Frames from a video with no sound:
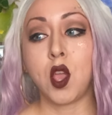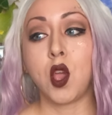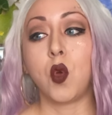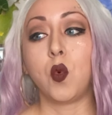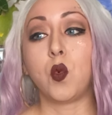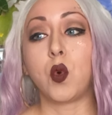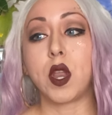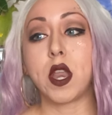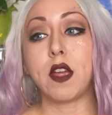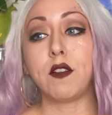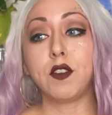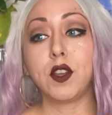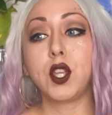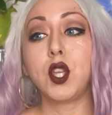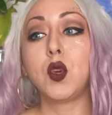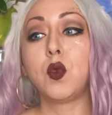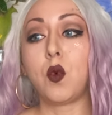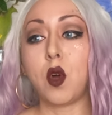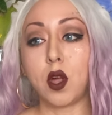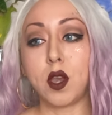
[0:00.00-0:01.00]
Whatever
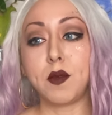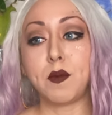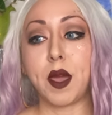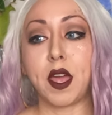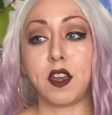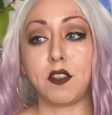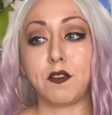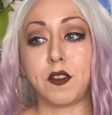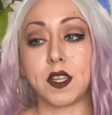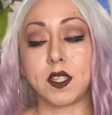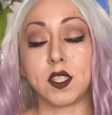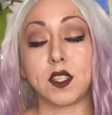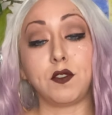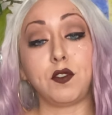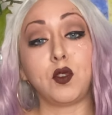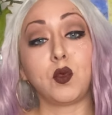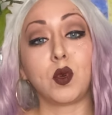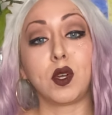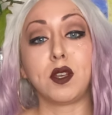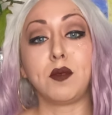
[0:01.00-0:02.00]
you want to manifest, if
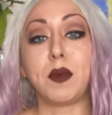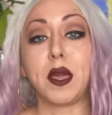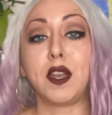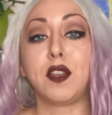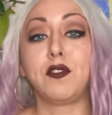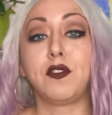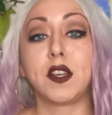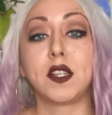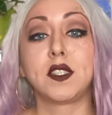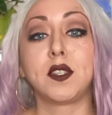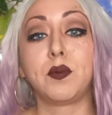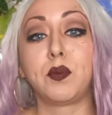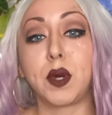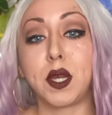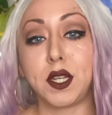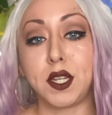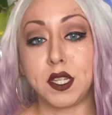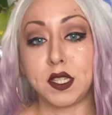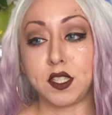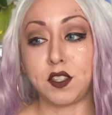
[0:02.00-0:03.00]
you want to manifest
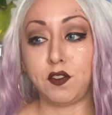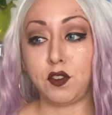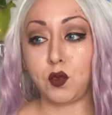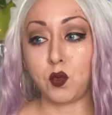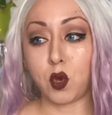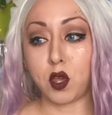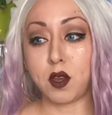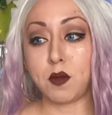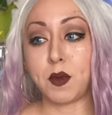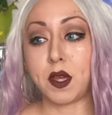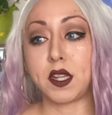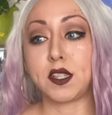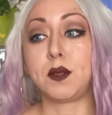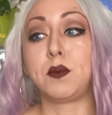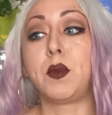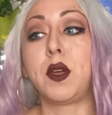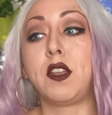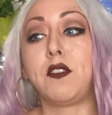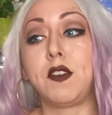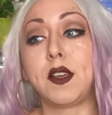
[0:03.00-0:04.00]
abundance, if you want to
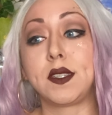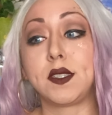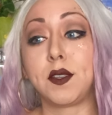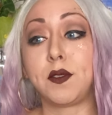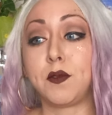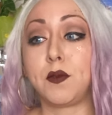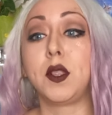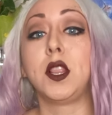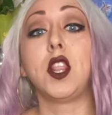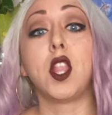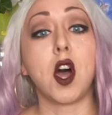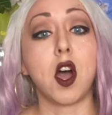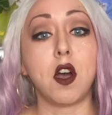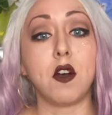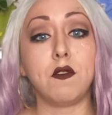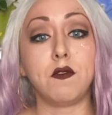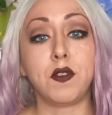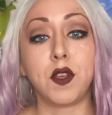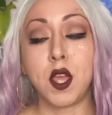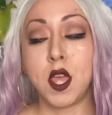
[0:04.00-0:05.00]
manifest
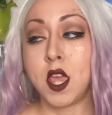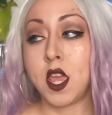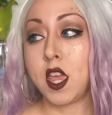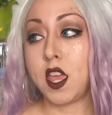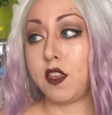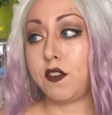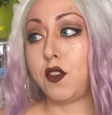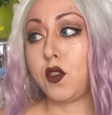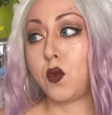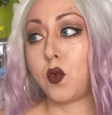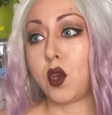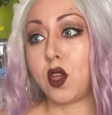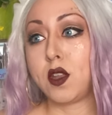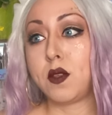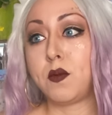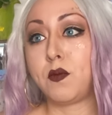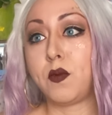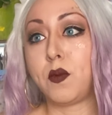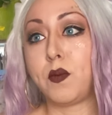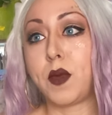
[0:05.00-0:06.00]
love, if you want
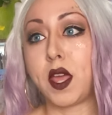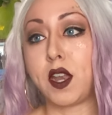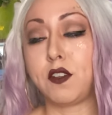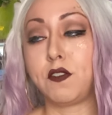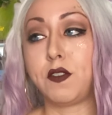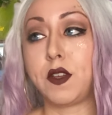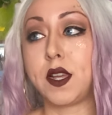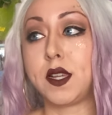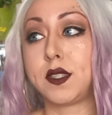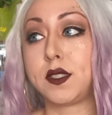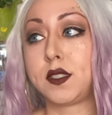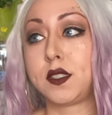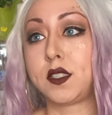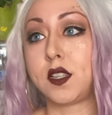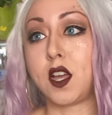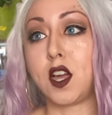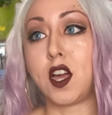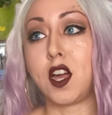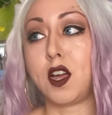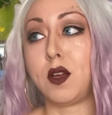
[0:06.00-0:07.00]
to manifest
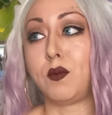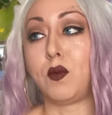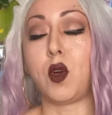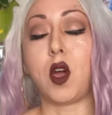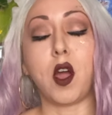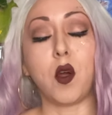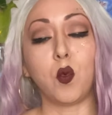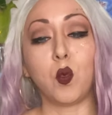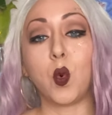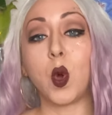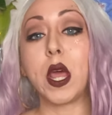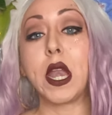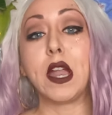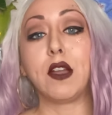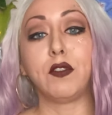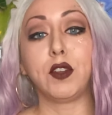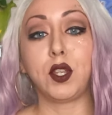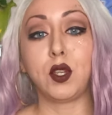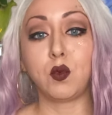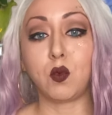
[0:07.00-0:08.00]

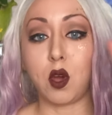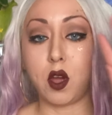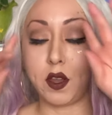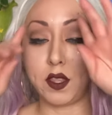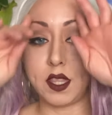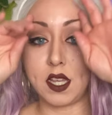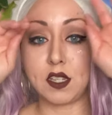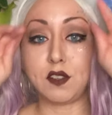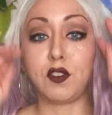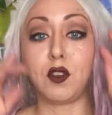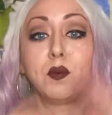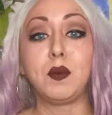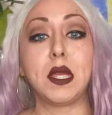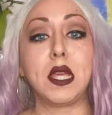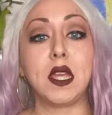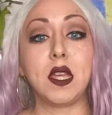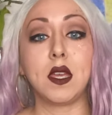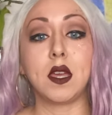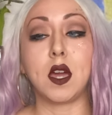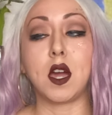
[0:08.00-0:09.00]
whatever you want. That's for me.